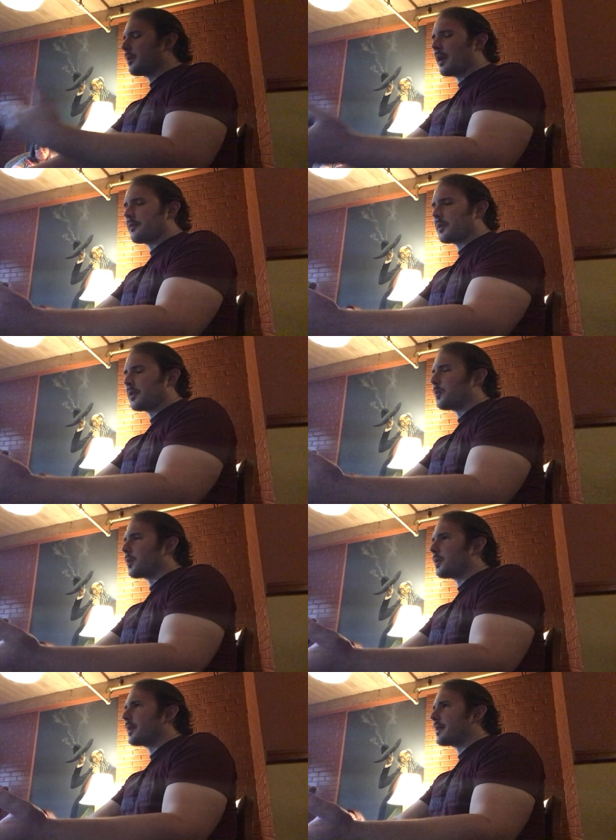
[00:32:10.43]
were left with the
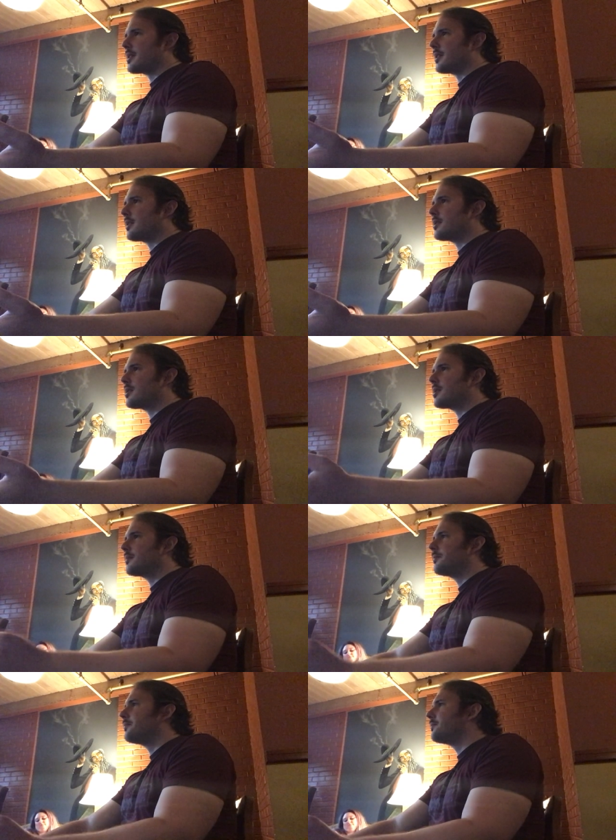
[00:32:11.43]
world as it is.
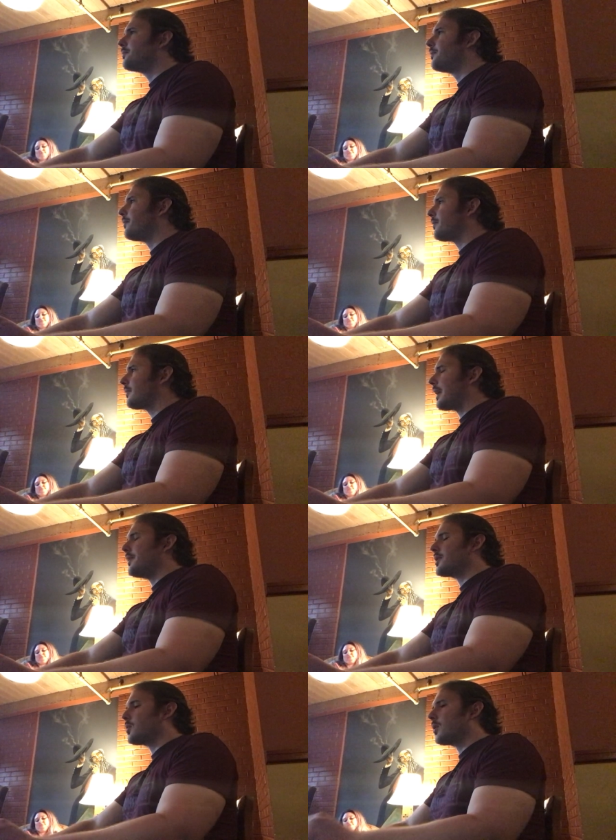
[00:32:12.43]

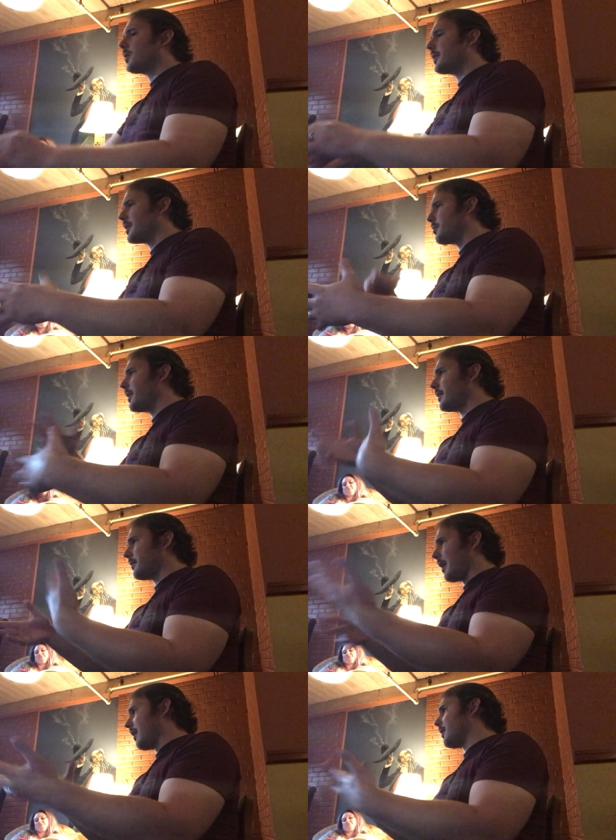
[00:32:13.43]
And this world has
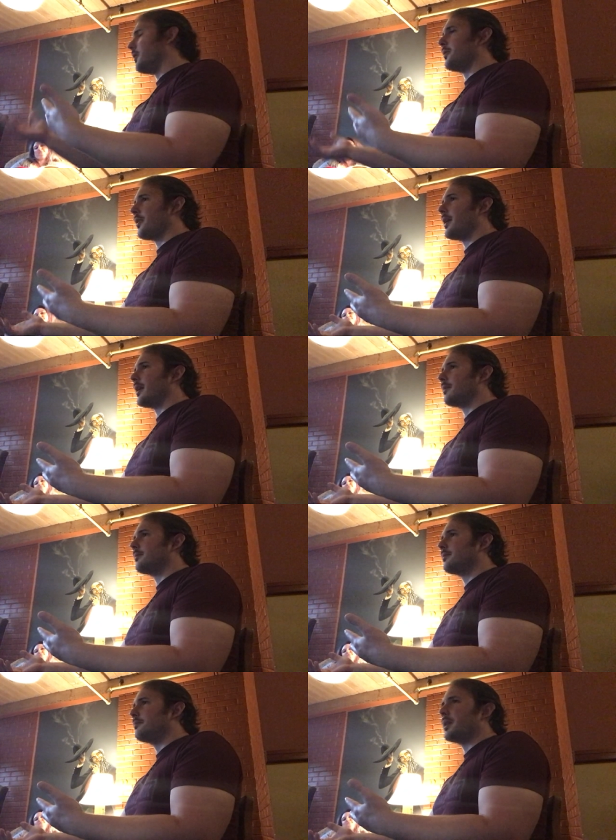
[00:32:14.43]
been our own thing
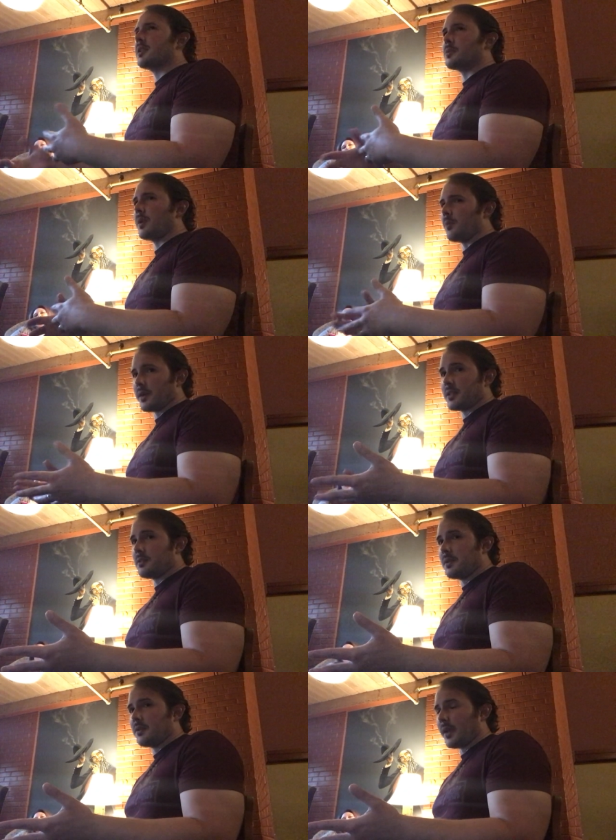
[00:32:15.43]
because we
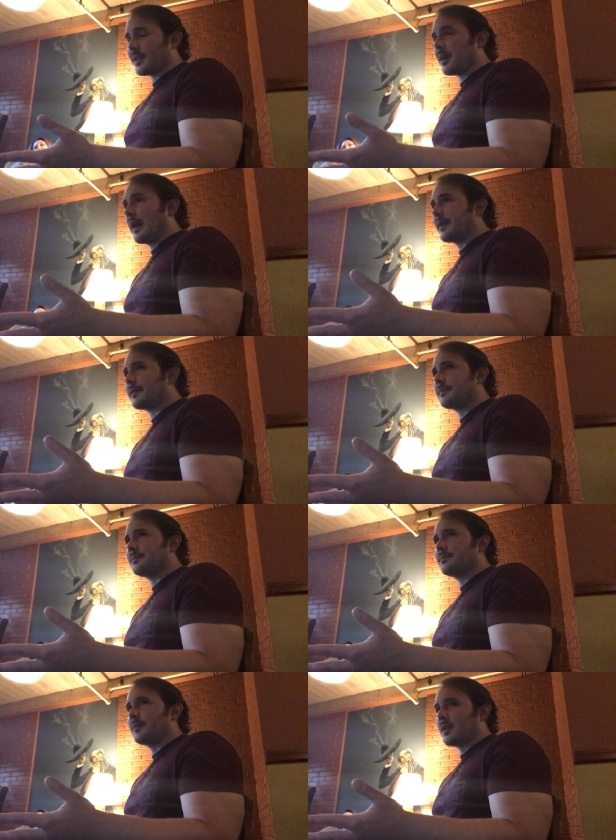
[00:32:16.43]
wanted to be like God.
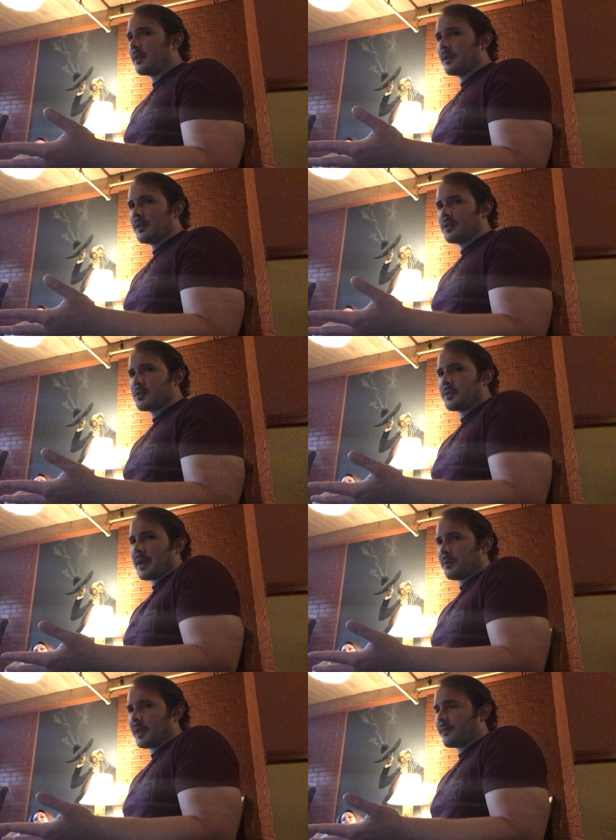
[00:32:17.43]
So
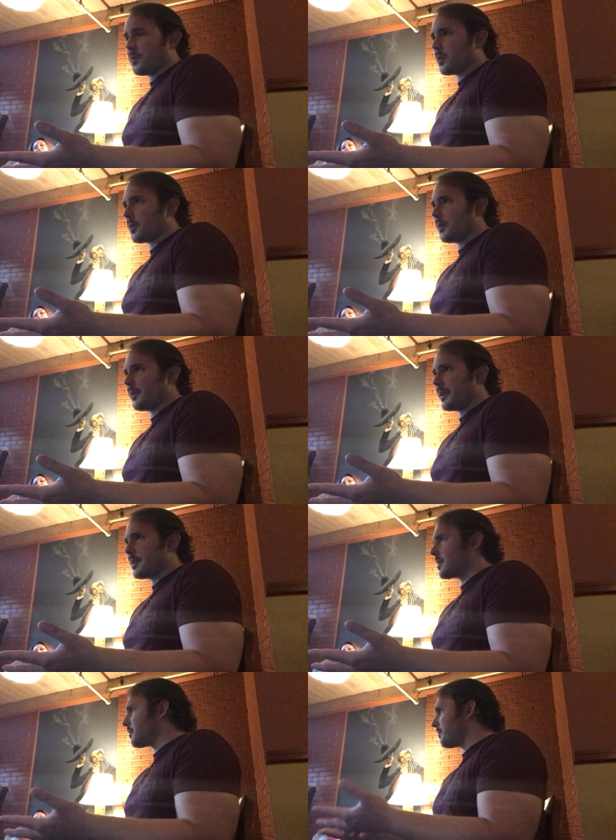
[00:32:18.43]
now we have a world
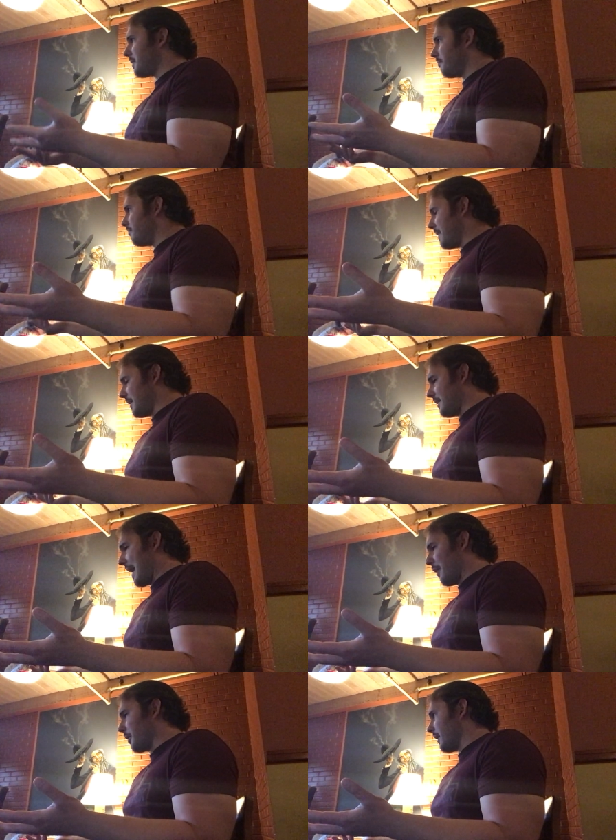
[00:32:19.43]
that's made in
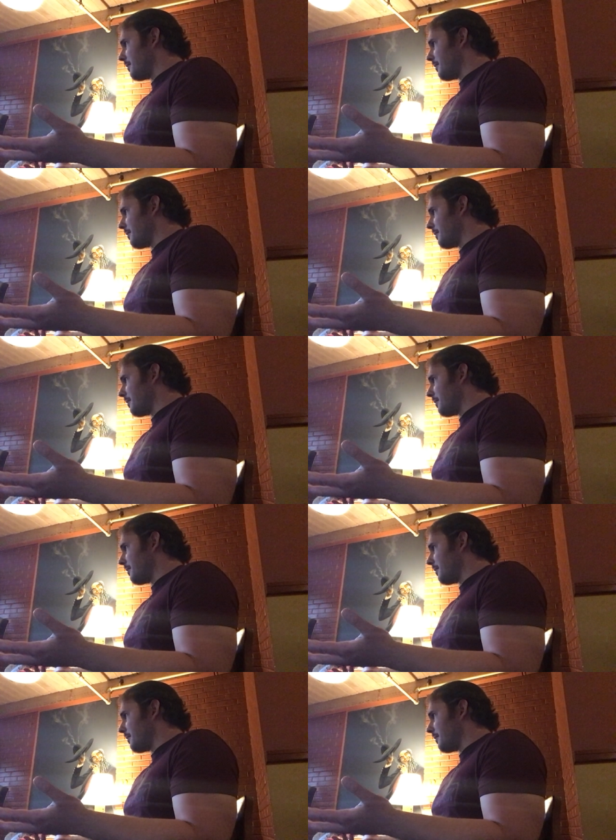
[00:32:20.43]
our